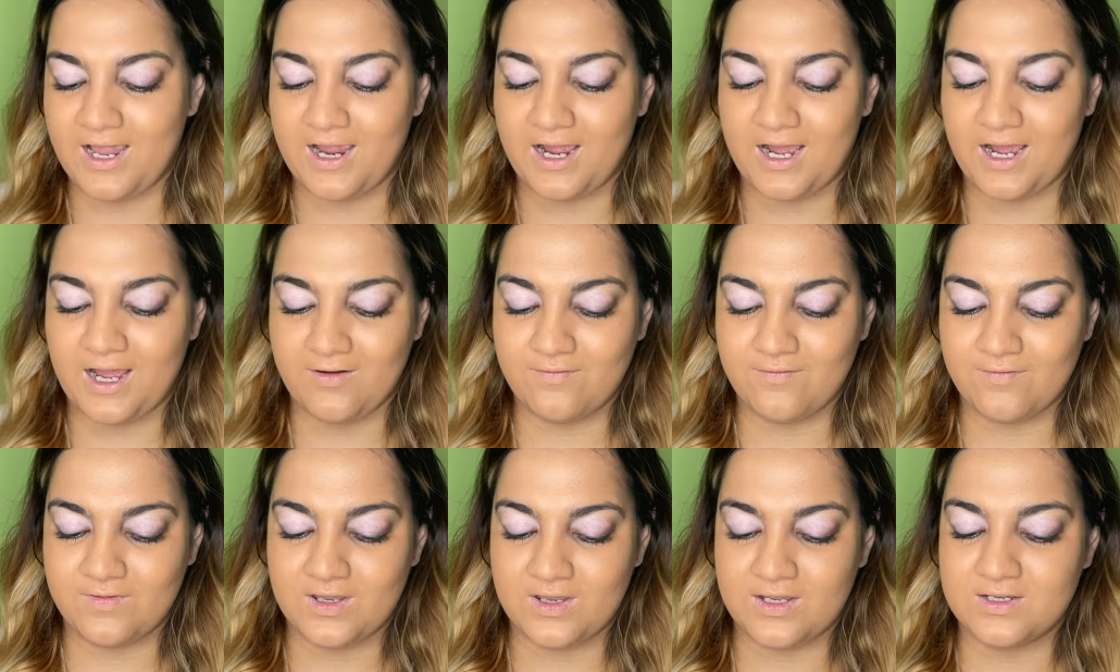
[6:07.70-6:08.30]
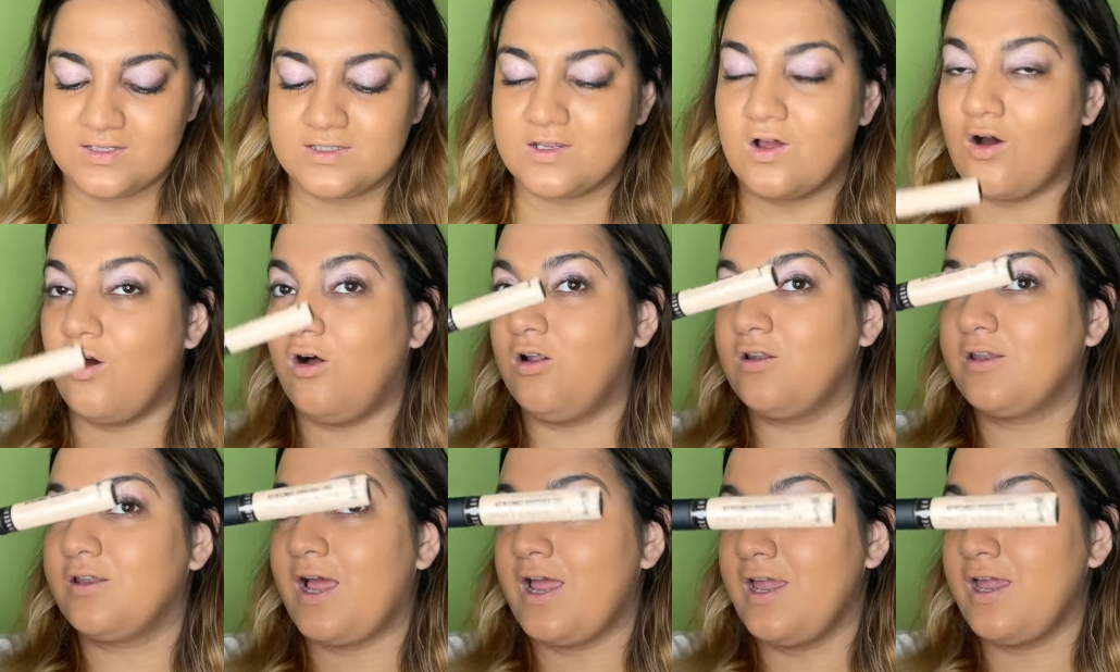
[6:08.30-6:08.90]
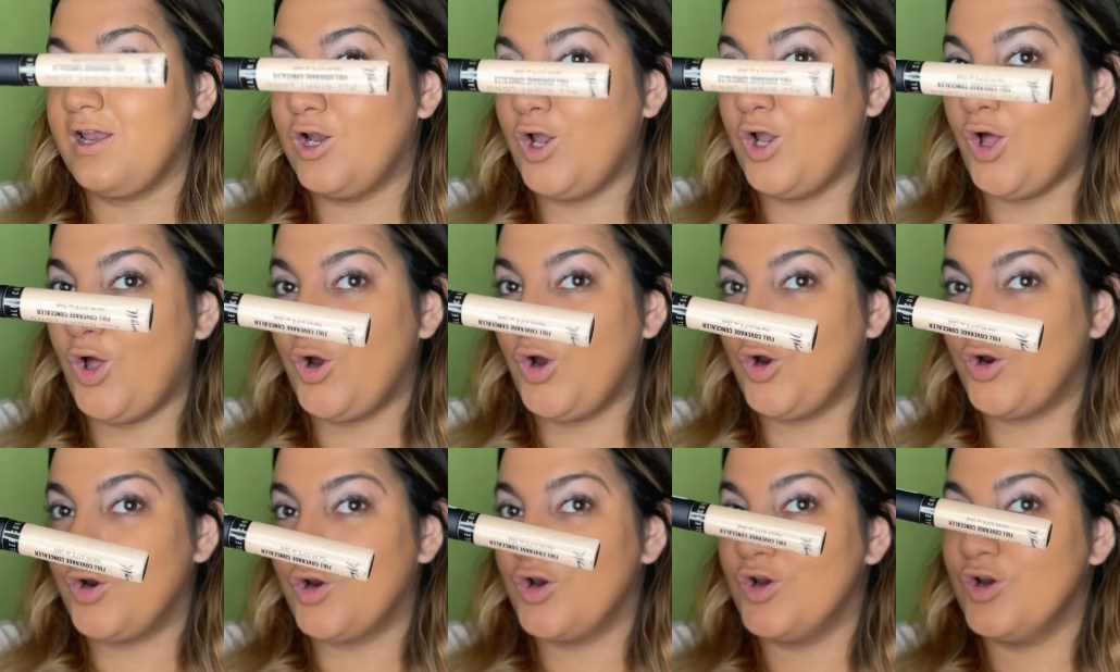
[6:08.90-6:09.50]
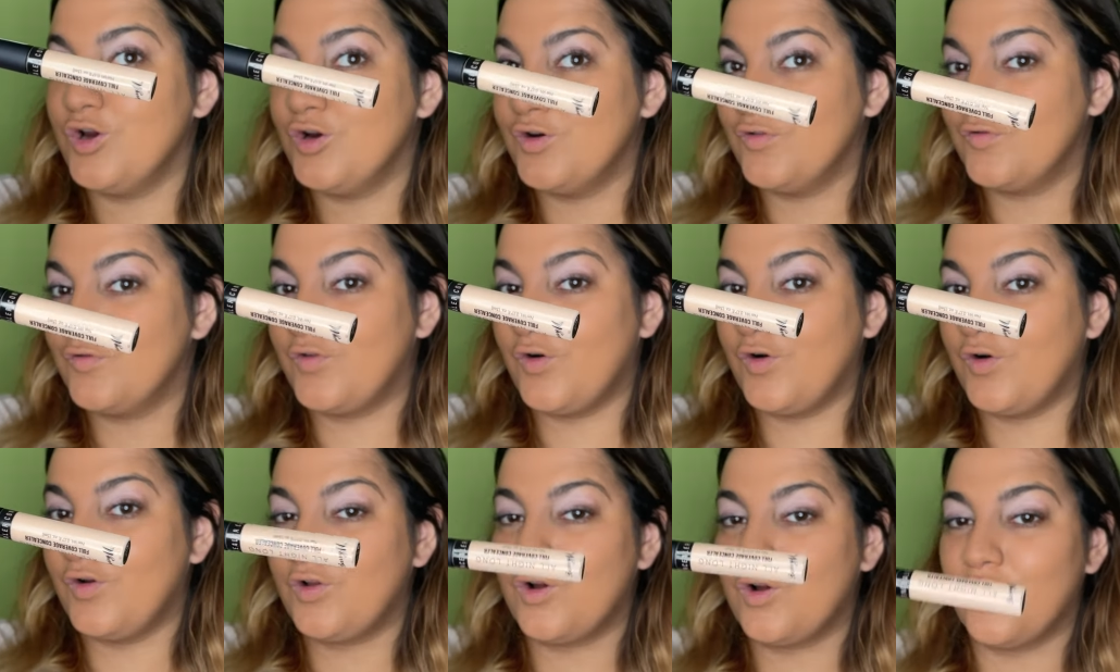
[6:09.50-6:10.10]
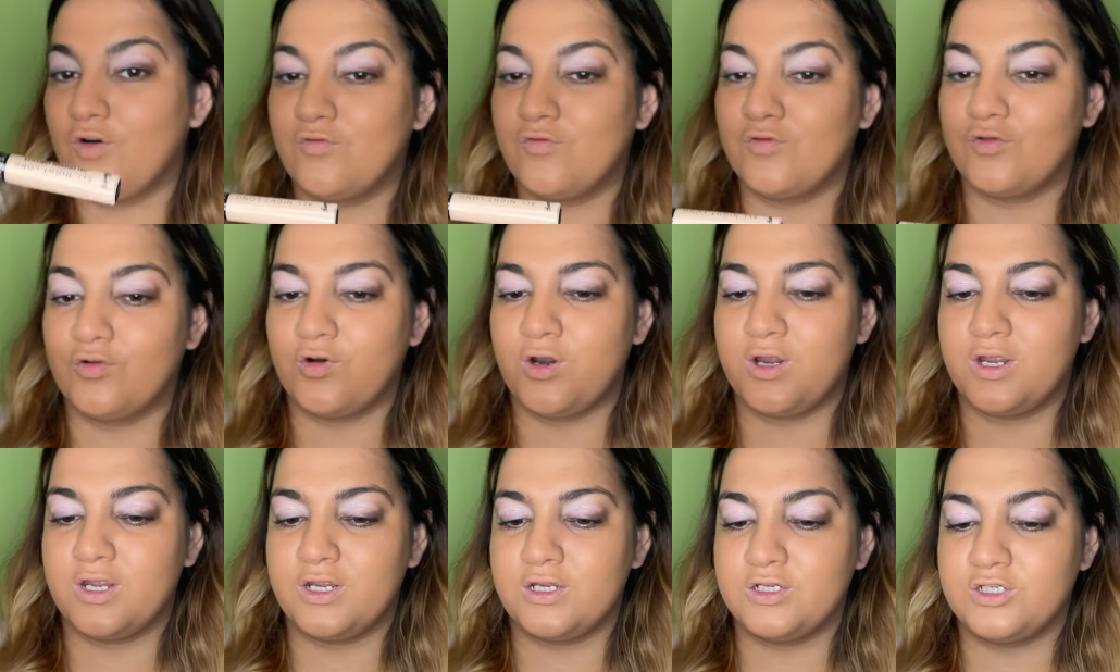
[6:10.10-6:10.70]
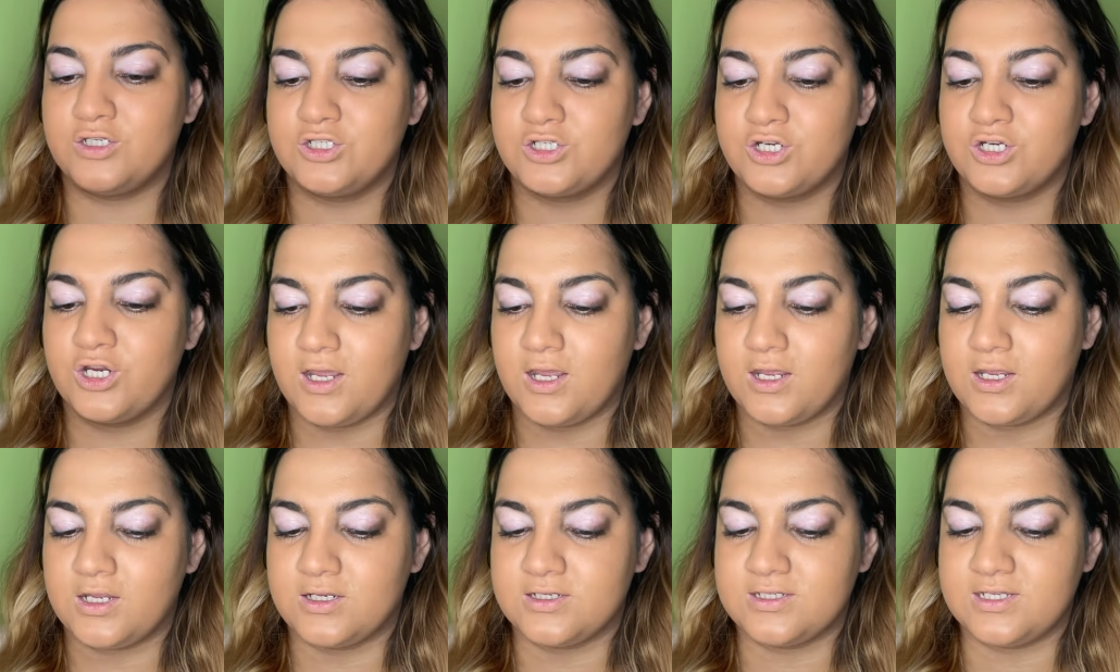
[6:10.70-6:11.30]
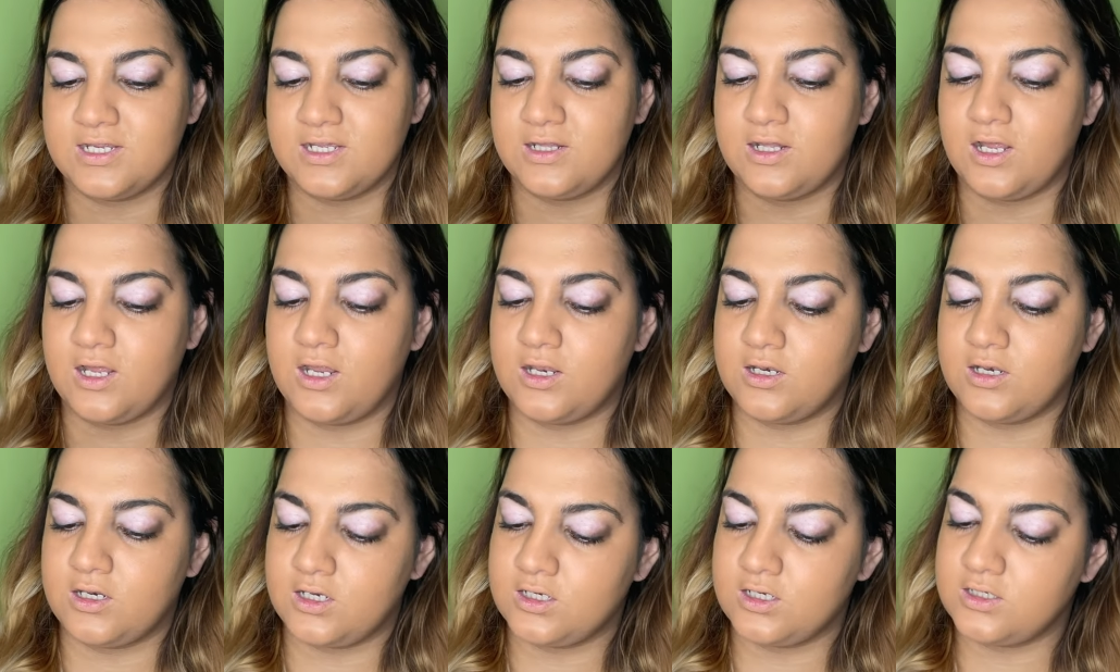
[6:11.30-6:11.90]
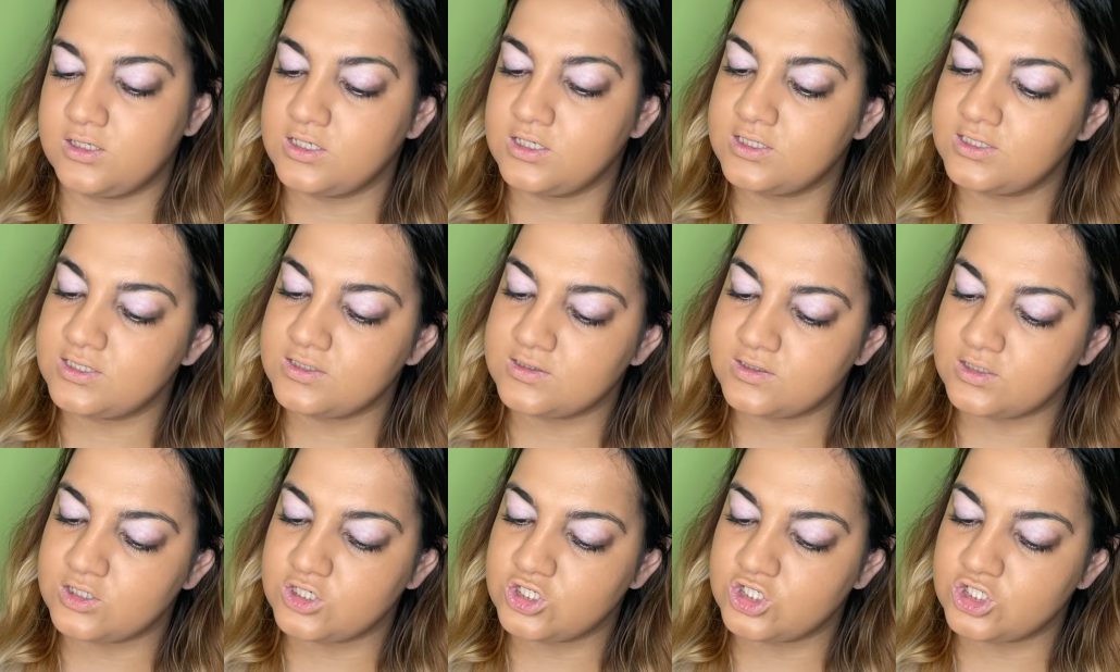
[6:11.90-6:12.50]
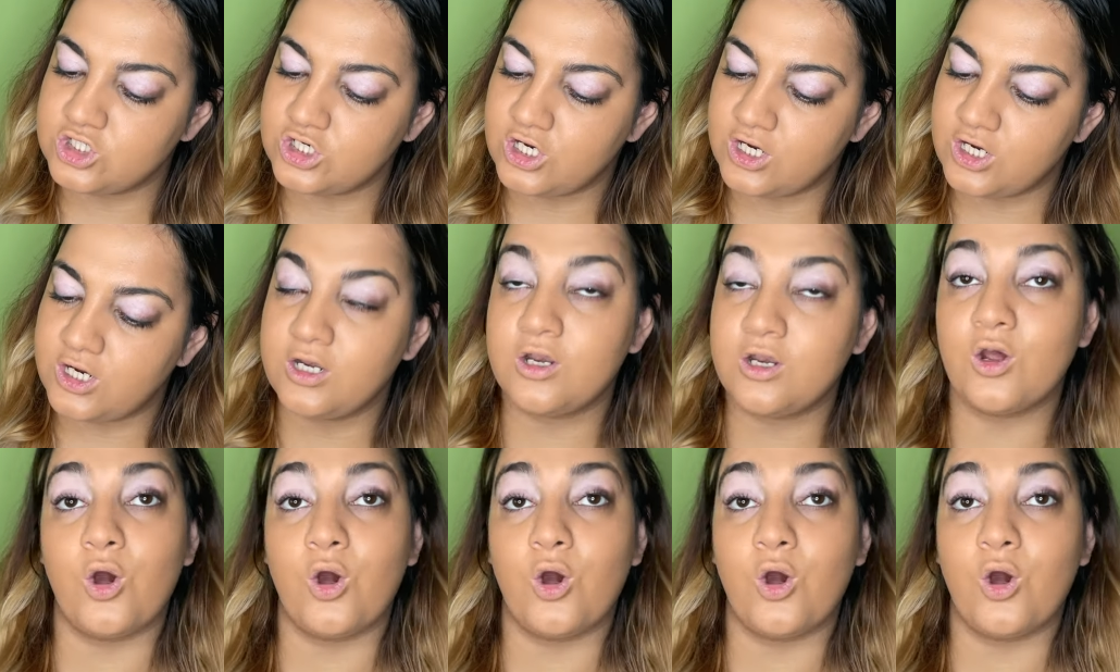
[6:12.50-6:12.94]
have this all night long full coverage concealer and this is in the shade